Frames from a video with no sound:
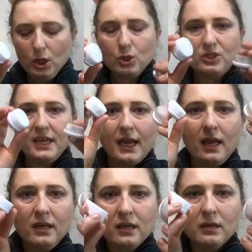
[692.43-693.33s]
you take
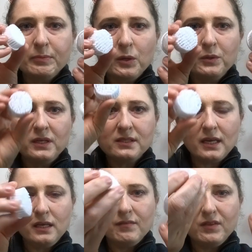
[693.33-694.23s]
any components,
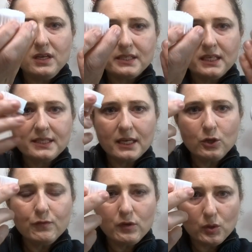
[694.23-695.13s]
any of these things that
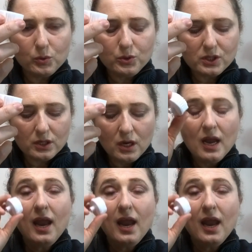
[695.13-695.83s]
you've used,